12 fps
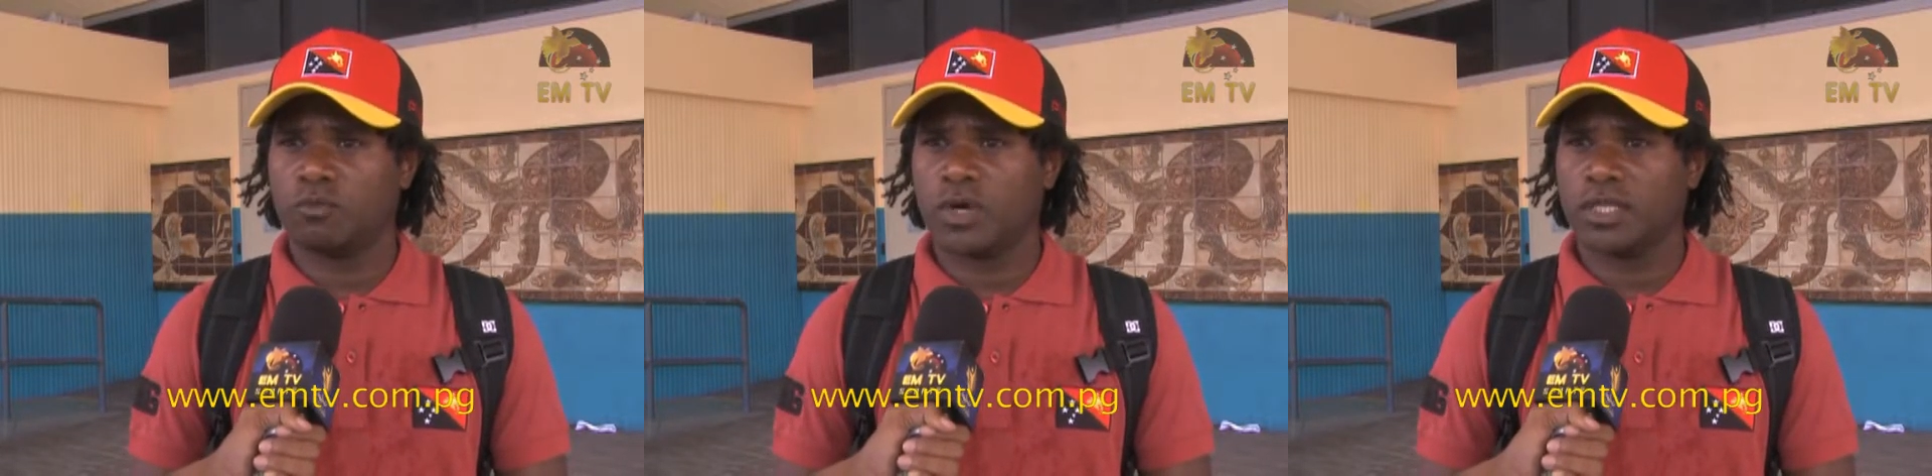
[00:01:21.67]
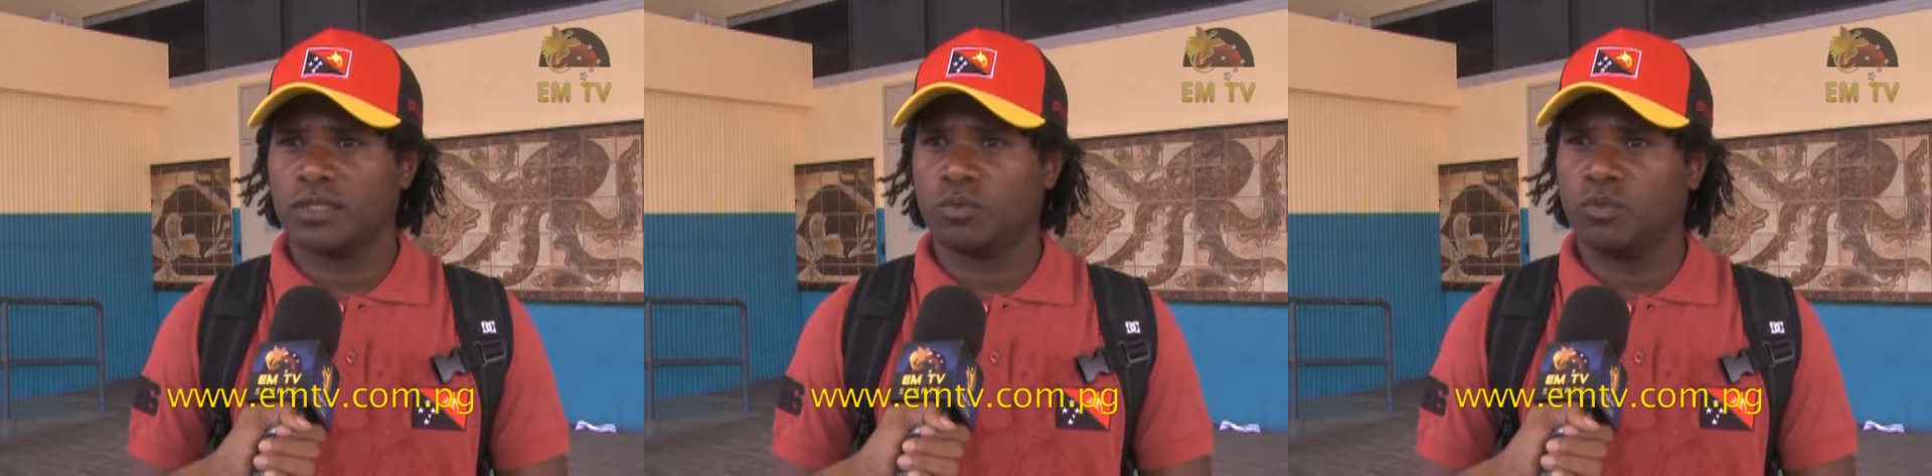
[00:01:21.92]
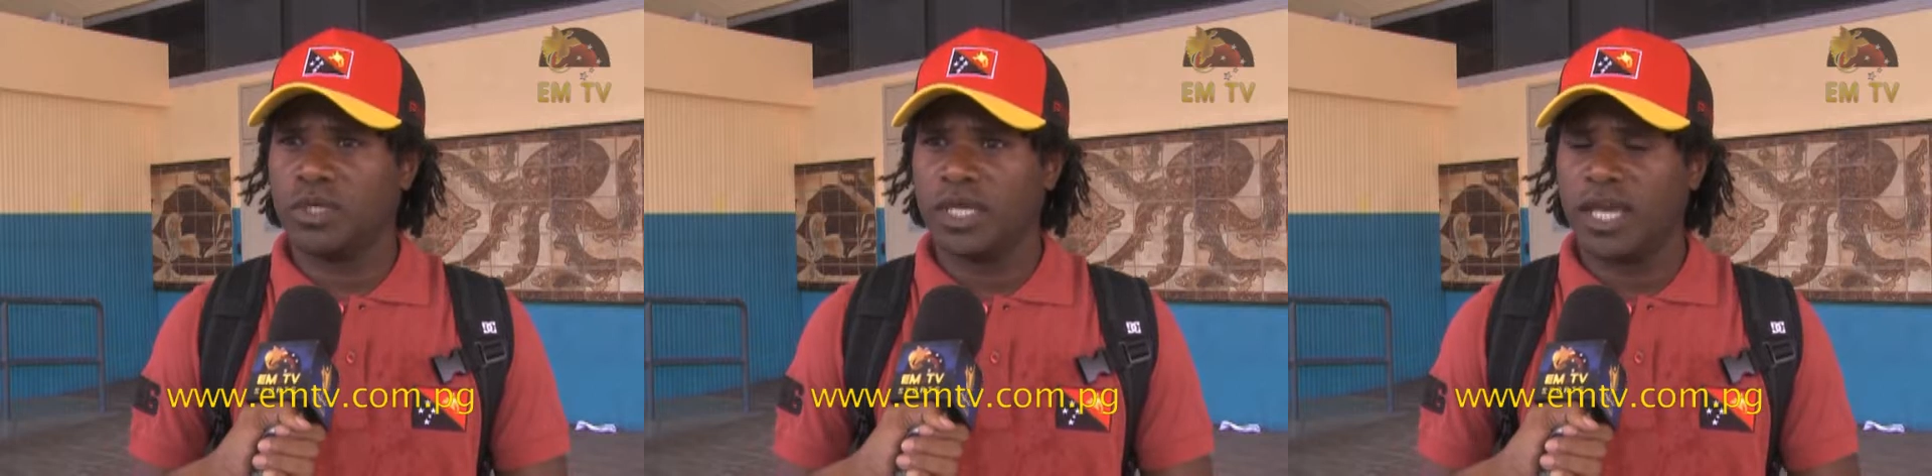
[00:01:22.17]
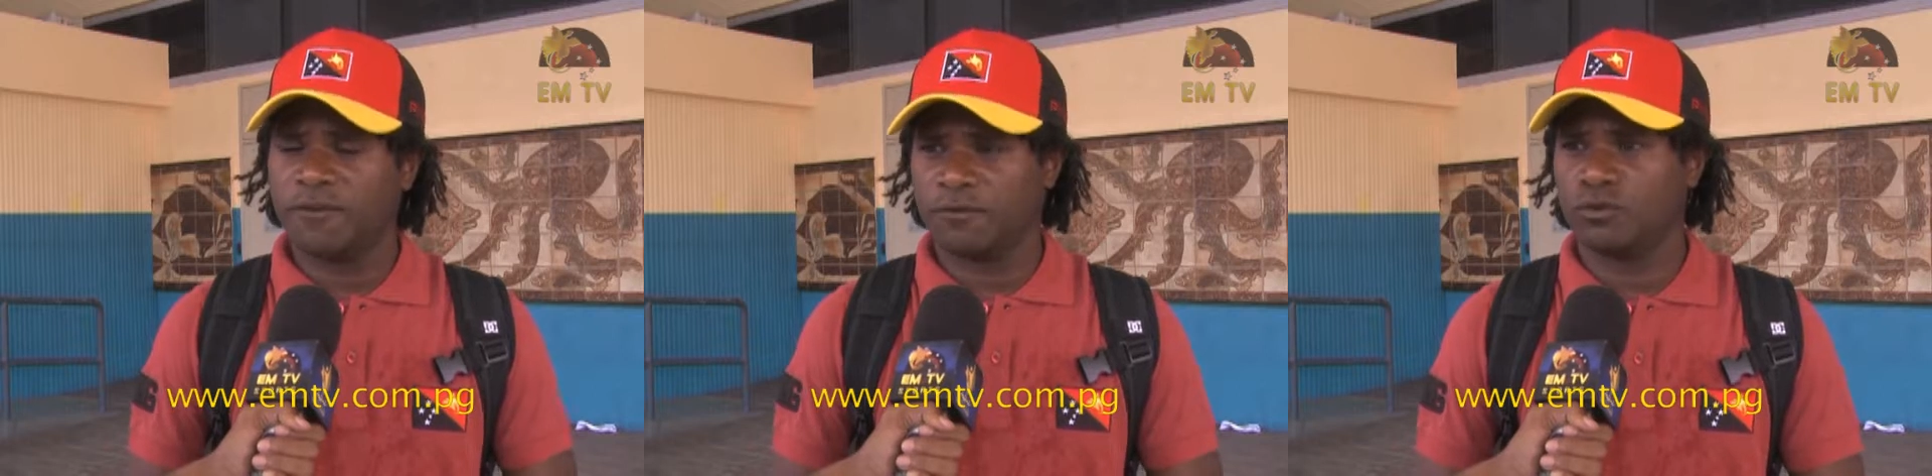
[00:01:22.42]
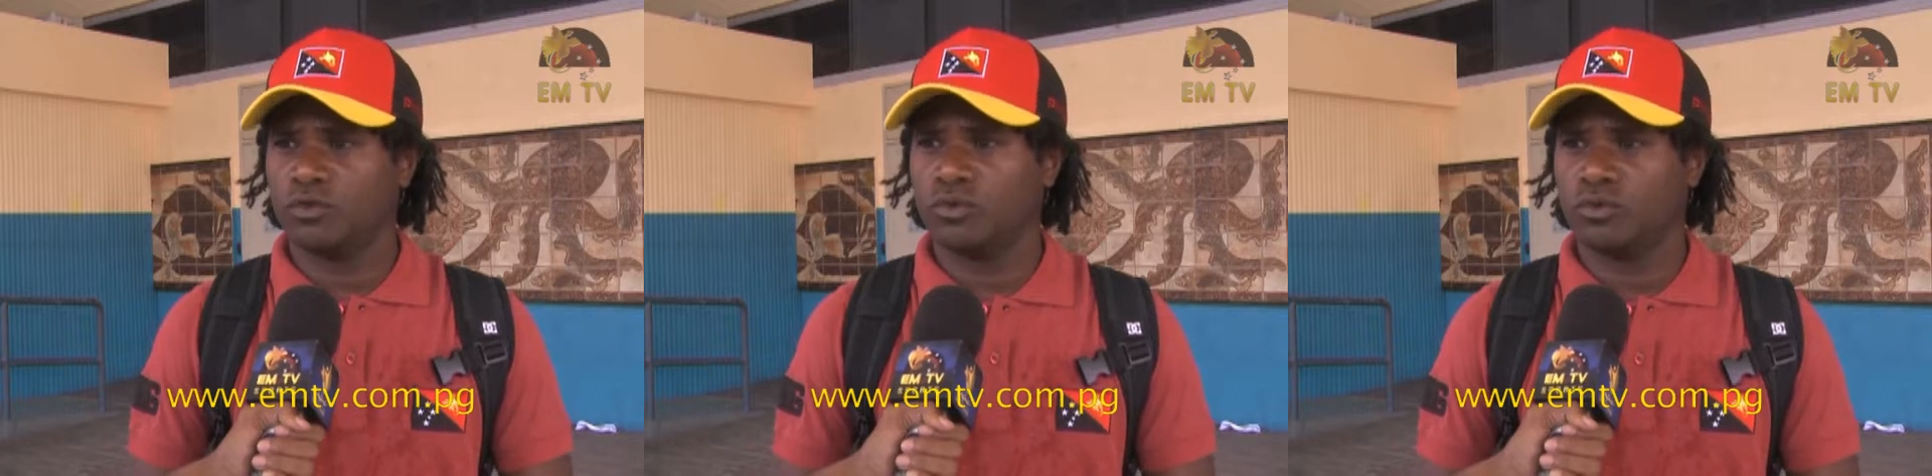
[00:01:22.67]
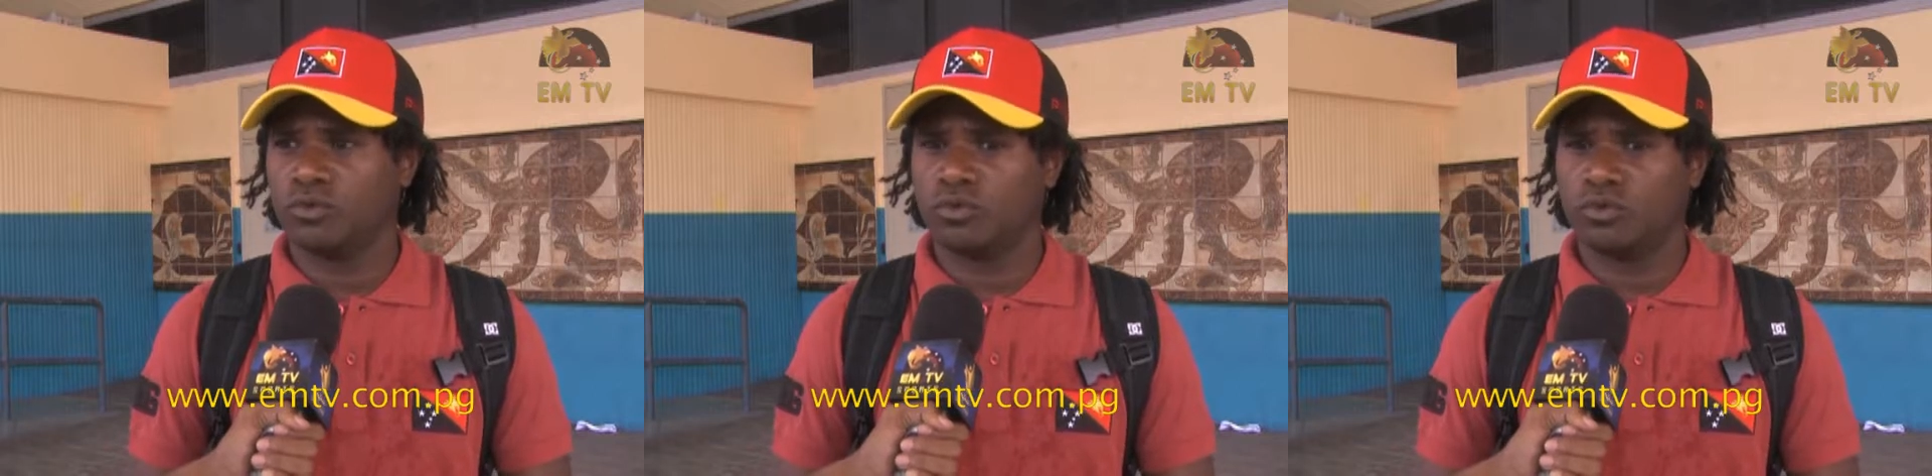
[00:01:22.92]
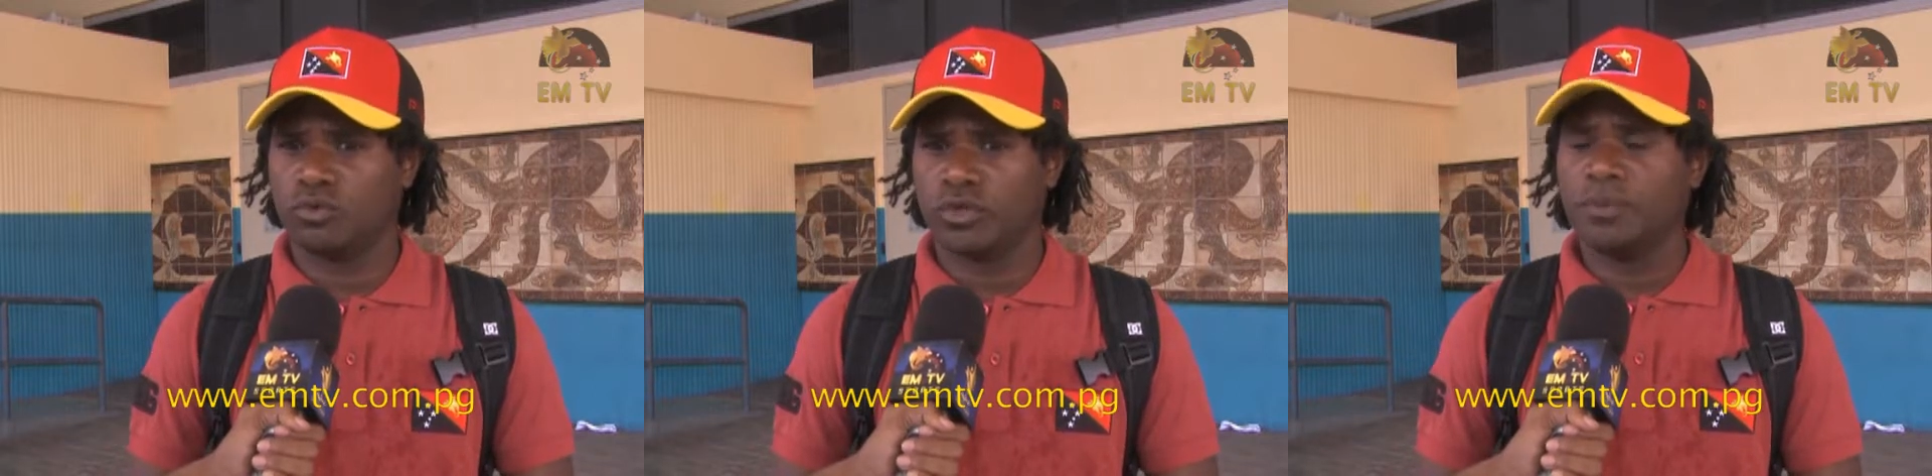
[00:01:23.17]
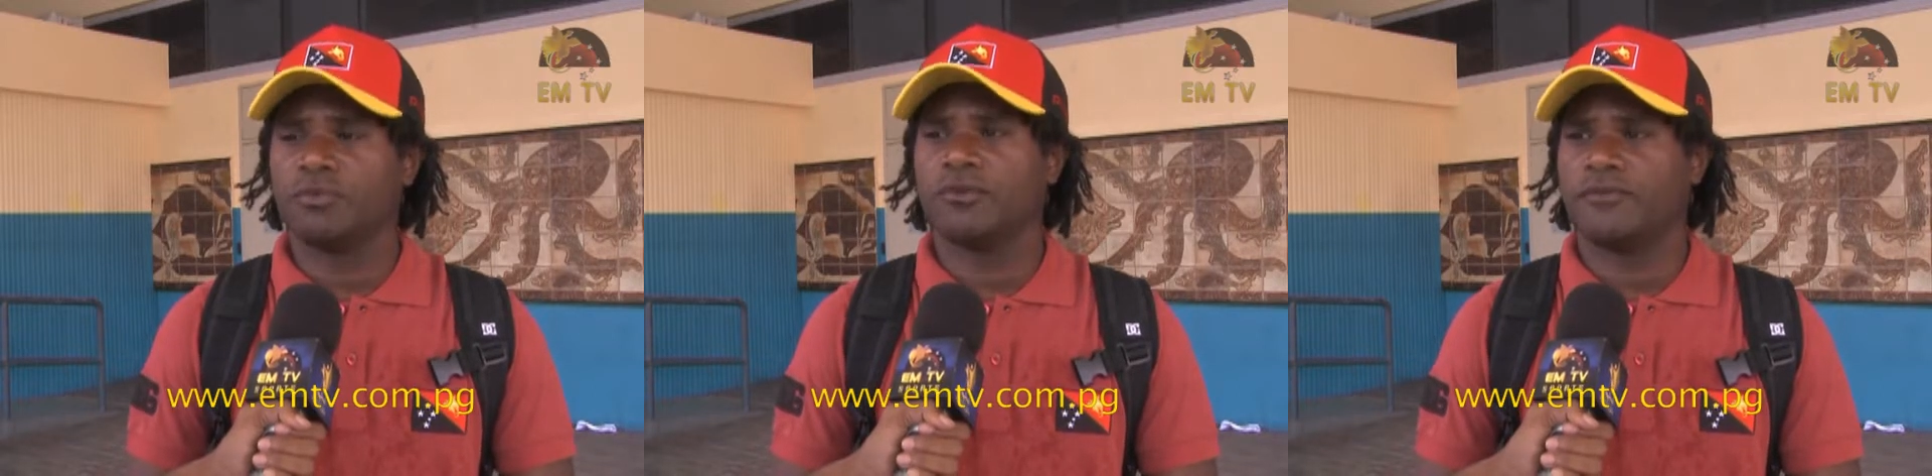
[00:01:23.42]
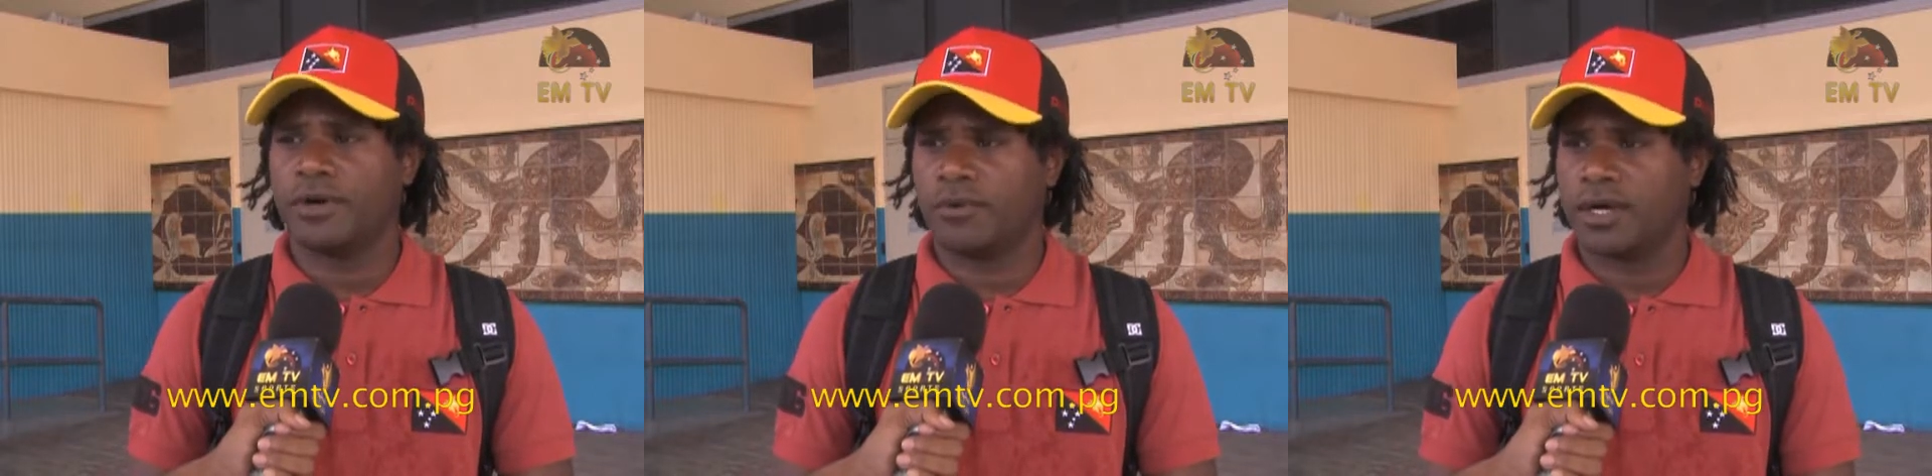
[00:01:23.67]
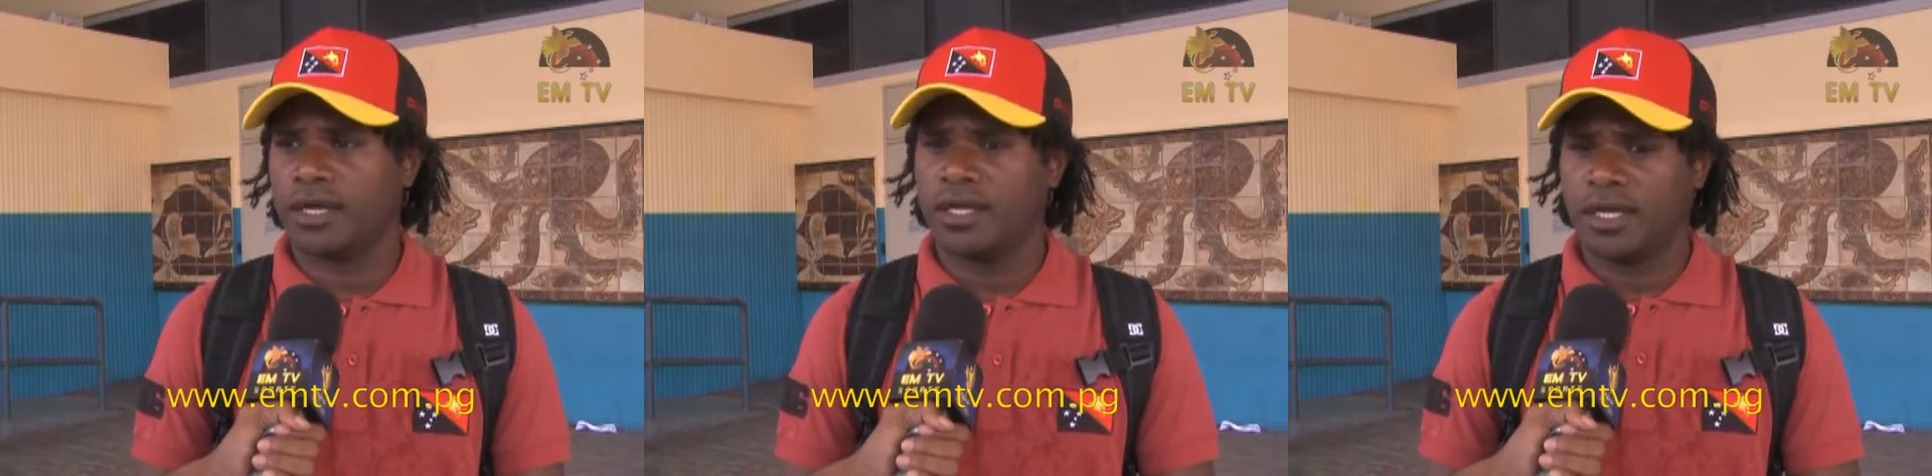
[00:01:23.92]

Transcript: what we have to do to improve our